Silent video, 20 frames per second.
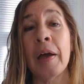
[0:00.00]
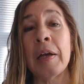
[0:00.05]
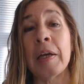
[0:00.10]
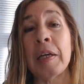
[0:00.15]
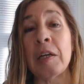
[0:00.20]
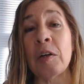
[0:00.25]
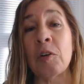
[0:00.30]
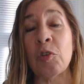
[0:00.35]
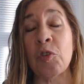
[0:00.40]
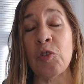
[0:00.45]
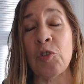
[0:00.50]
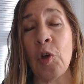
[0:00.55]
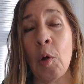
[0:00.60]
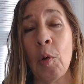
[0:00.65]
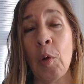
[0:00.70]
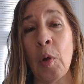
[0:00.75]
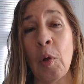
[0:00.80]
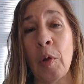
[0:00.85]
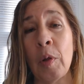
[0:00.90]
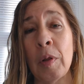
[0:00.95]
Your
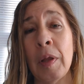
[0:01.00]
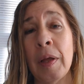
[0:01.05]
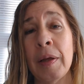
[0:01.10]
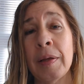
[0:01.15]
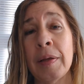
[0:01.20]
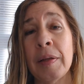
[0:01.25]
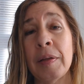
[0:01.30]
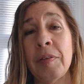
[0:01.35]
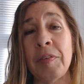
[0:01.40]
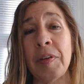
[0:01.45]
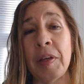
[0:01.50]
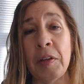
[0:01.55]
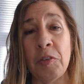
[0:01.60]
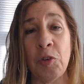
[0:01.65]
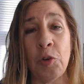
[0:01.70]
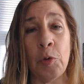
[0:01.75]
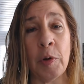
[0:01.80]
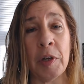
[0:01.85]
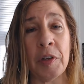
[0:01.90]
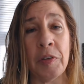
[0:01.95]
soul sees
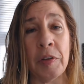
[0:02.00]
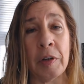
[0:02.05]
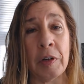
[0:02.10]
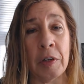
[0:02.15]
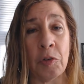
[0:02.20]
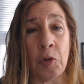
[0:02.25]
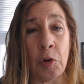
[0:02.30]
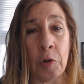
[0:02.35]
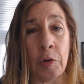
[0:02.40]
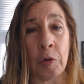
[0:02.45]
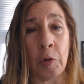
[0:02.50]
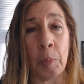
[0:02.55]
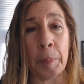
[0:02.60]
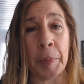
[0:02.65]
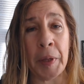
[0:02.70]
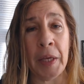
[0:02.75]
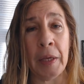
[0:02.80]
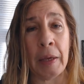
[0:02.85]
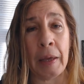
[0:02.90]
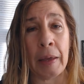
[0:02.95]
you as an eternal
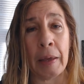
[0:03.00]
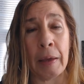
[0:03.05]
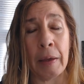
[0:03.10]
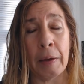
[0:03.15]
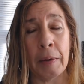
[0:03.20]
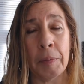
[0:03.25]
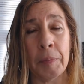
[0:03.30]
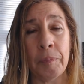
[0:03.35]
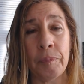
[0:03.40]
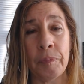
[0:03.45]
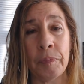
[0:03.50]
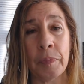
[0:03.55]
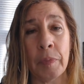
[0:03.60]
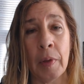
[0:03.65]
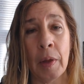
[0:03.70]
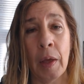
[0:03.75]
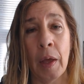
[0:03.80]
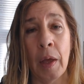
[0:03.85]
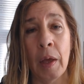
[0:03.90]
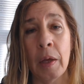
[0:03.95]
being.
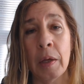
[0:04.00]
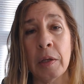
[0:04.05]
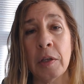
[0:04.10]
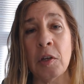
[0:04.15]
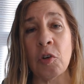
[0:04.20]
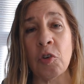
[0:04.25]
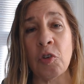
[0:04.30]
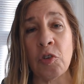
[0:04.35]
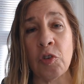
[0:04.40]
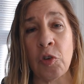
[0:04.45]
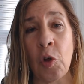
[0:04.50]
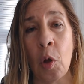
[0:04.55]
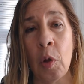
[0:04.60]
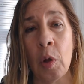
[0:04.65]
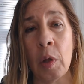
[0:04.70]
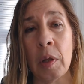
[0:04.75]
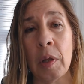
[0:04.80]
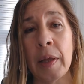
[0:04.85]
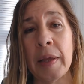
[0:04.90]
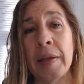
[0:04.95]
Your
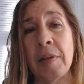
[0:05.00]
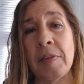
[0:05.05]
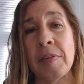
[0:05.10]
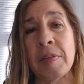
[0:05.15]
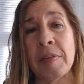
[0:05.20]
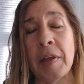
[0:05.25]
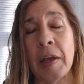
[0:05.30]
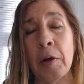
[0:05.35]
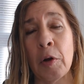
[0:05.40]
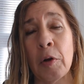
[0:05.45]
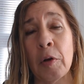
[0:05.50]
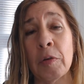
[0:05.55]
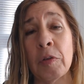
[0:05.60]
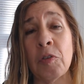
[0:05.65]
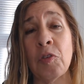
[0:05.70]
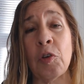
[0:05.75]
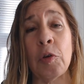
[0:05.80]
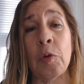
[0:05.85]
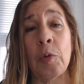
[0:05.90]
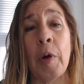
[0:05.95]
soul is there
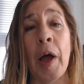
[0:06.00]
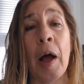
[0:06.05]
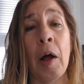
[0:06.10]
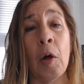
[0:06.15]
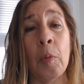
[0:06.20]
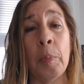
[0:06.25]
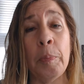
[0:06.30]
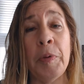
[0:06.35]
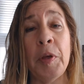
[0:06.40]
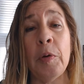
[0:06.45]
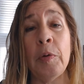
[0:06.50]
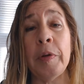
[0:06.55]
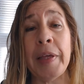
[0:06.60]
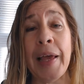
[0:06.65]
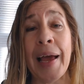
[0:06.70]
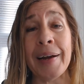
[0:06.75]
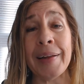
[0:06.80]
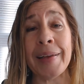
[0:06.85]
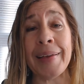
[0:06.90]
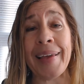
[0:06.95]
to help you
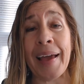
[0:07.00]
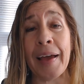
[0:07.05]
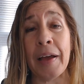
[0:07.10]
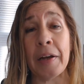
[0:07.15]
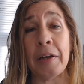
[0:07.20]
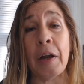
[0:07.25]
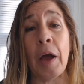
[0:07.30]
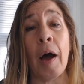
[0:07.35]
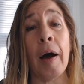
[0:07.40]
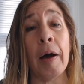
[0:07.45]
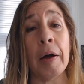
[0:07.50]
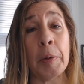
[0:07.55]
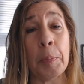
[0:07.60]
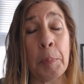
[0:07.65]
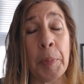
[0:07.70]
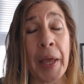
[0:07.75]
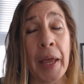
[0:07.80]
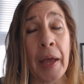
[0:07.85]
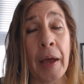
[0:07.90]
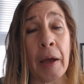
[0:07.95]
yet again
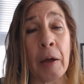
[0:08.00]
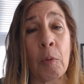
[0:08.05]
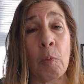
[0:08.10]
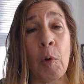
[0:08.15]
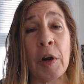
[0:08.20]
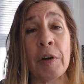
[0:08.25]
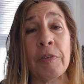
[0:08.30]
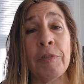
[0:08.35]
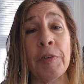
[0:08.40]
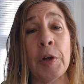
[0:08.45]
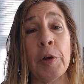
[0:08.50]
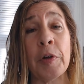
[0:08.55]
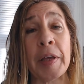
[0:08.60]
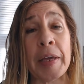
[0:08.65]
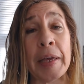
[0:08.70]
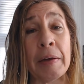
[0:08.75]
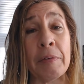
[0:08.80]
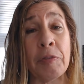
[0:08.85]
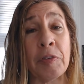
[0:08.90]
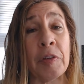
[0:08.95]
unpack one of your
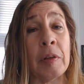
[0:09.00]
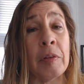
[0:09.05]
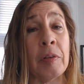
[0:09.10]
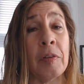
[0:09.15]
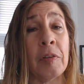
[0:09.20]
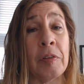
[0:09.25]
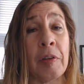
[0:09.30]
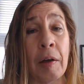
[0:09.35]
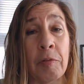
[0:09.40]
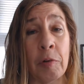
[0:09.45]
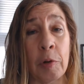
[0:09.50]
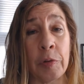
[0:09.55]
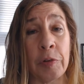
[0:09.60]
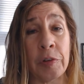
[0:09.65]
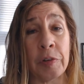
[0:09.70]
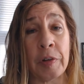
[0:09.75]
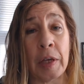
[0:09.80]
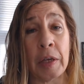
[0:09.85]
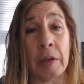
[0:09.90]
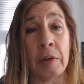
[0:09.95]
gifts and several
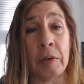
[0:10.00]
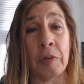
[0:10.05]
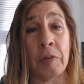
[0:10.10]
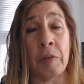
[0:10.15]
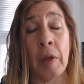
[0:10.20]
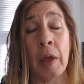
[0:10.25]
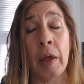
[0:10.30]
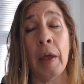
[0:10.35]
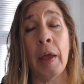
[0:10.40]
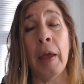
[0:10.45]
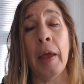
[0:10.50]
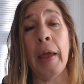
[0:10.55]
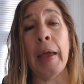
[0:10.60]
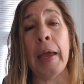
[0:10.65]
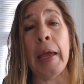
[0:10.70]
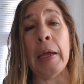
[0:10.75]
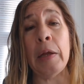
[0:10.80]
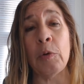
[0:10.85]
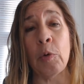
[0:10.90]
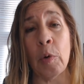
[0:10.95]
skills
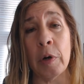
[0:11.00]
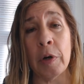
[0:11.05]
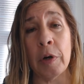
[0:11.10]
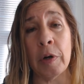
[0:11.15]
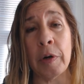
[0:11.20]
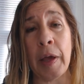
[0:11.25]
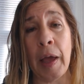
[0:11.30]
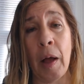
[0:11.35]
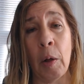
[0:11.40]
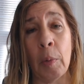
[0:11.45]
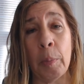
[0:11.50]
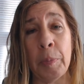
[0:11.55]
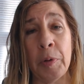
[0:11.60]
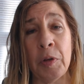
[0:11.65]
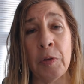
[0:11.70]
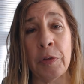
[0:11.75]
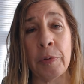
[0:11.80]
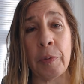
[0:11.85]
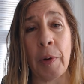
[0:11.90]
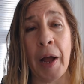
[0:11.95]
in order to help you
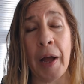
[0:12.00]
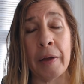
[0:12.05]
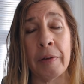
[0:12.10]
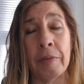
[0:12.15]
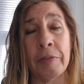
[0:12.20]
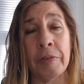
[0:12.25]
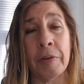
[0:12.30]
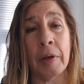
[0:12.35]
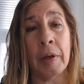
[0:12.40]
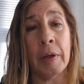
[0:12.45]
thrive.